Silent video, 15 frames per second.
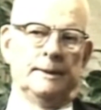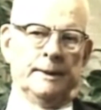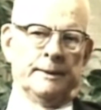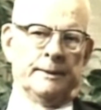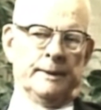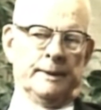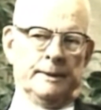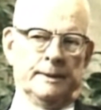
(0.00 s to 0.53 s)

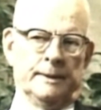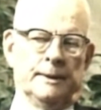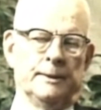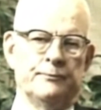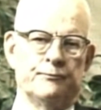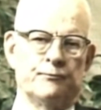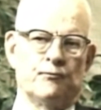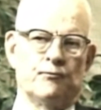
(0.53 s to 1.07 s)
In
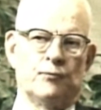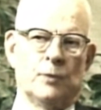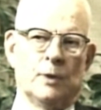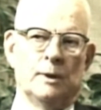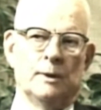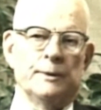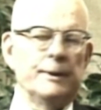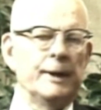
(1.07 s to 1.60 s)
the
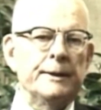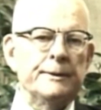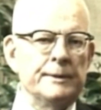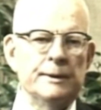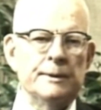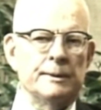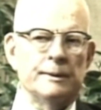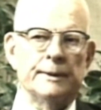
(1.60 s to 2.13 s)

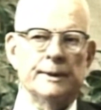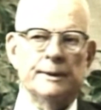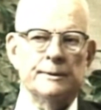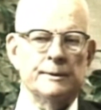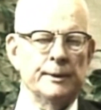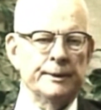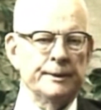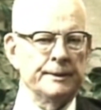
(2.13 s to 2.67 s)
transition that
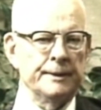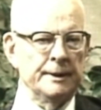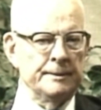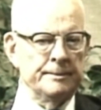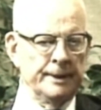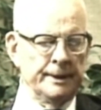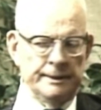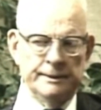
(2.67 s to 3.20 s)
is going to
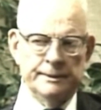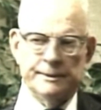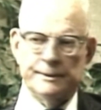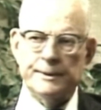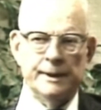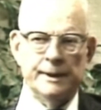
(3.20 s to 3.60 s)
take place, the